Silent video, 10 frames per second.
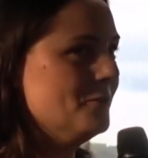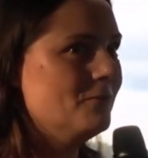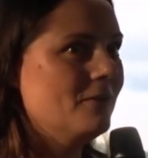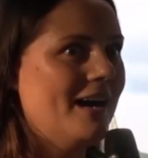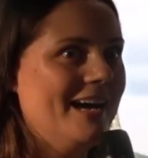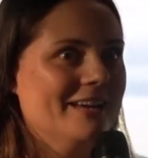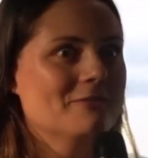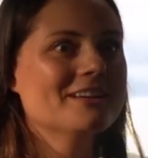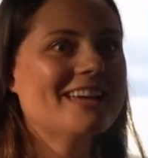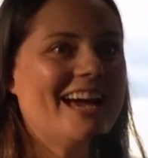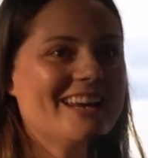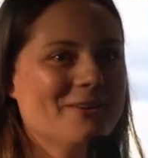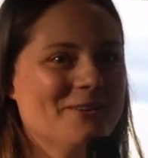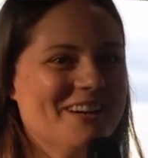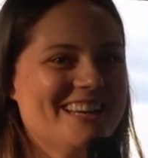5
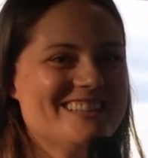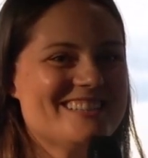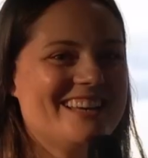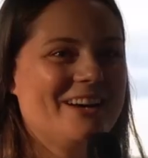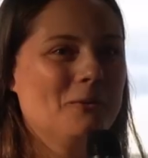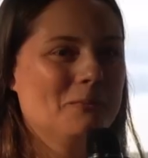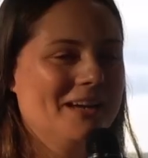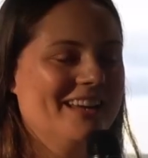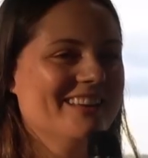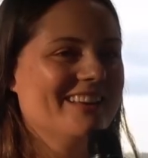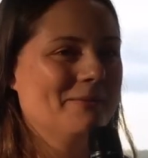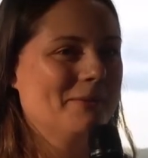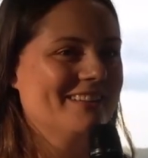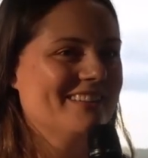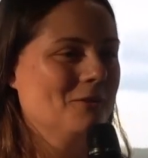categories to help
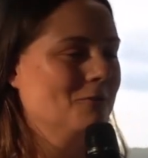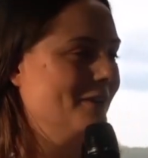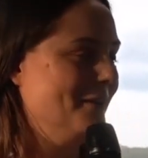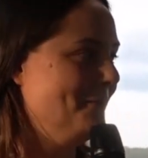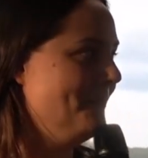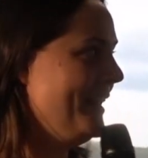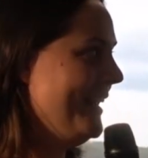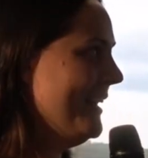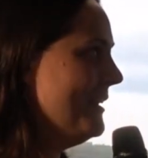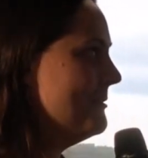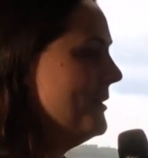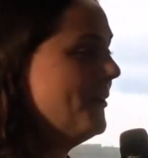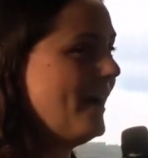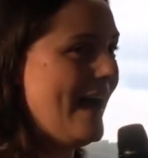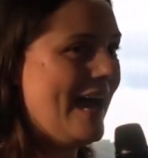myself
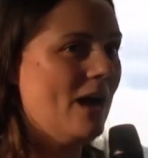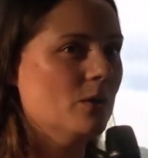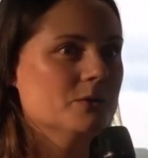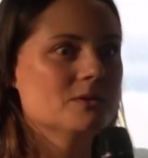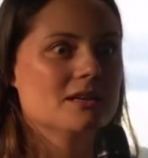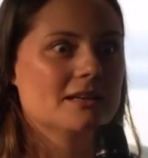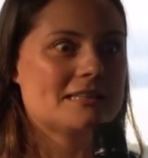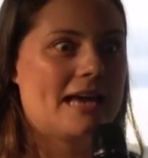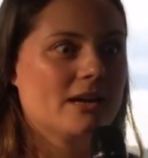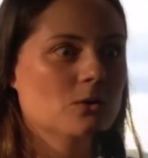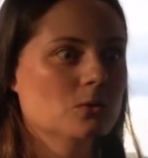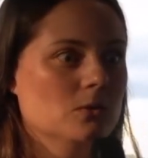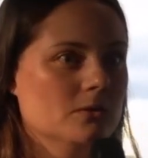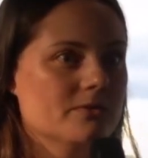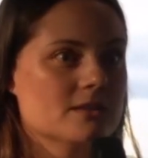figure out how I was going to tackle
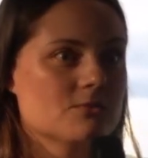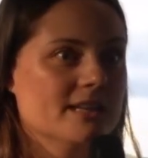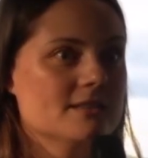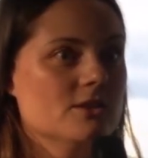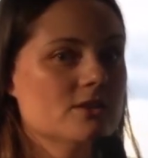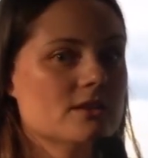all of this research.